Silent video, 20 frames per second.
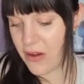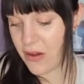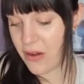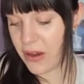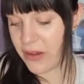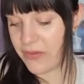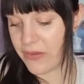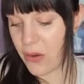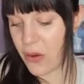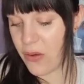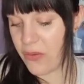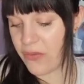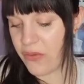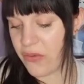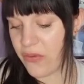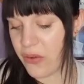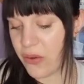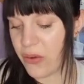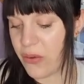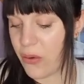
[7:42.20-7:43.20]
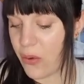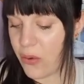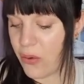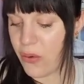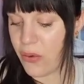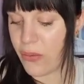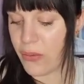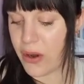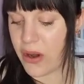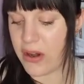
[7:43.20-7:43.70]
I've gone through
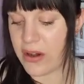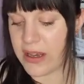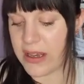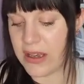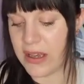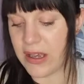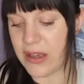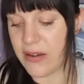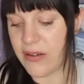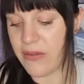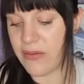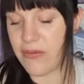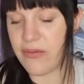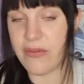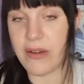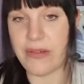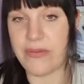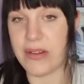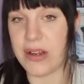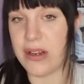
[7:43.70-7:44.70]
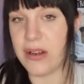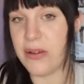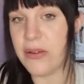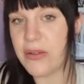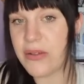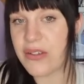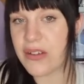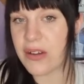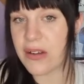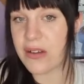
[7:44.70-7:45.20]
all my
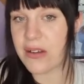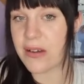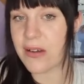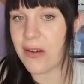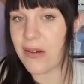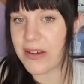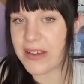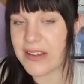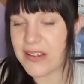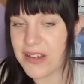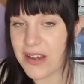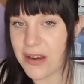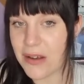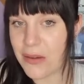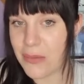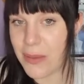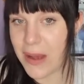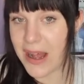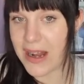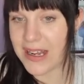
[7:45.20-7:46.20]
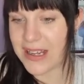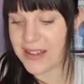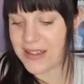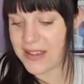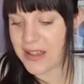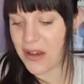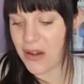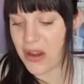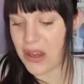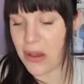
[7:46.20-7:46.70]
Revolution eyeshadow palettes
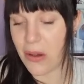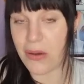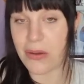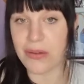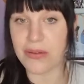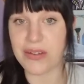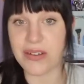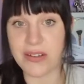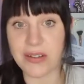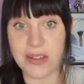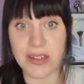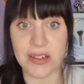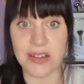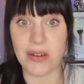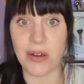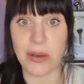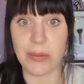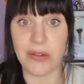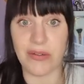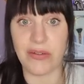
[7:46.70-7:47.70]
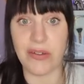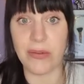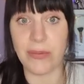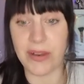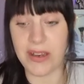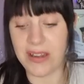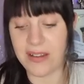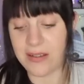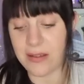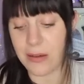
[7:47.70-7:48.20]
that I owned at the time of filming
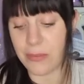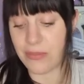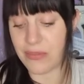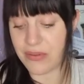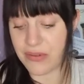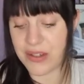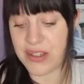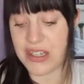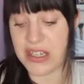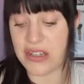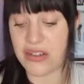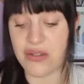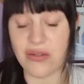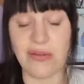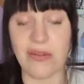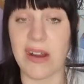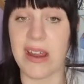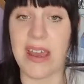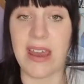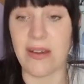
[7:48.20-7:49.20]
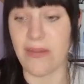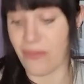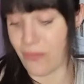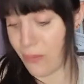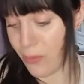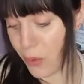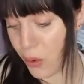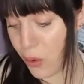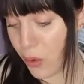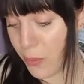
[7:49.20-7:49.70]
this. I'm pretty sure I have
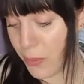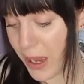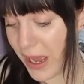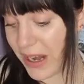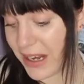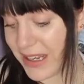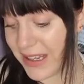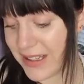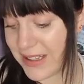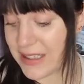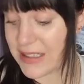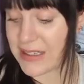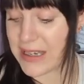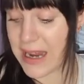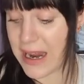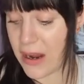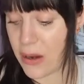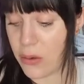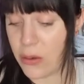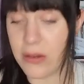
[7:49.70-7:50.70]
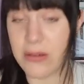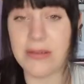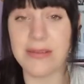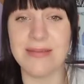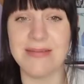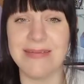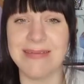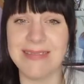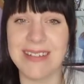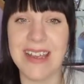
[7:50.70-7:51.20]
more palettes now.
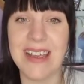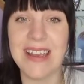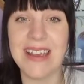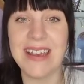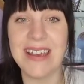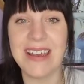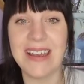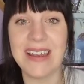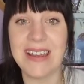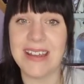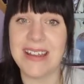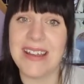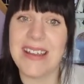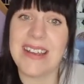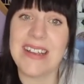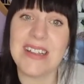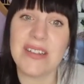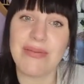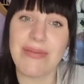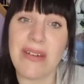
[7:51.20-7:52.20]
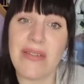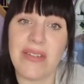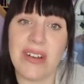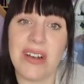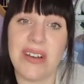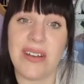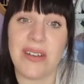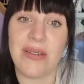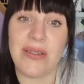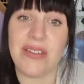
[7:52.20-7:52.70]
It's
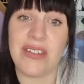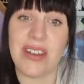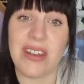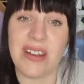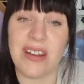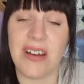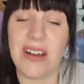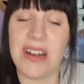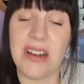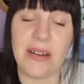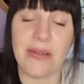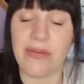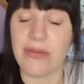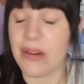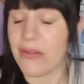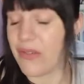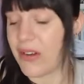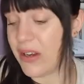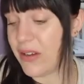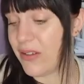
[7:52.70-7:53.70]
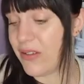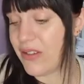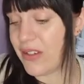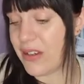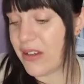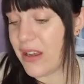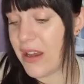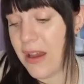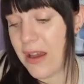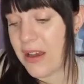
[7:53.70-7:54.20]
Revolution. I love
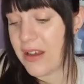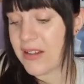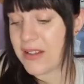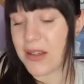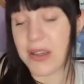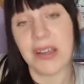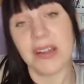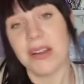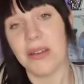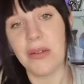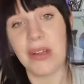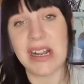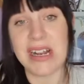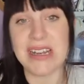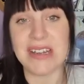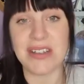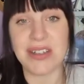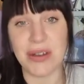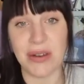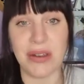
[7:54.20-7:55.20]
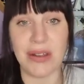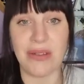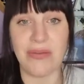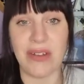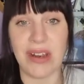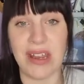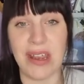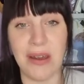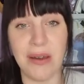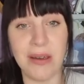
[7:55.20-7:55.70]
Revolution. So I'm going to quickly show you the
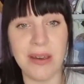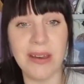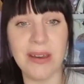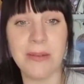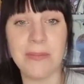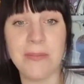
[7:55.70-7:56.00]
video.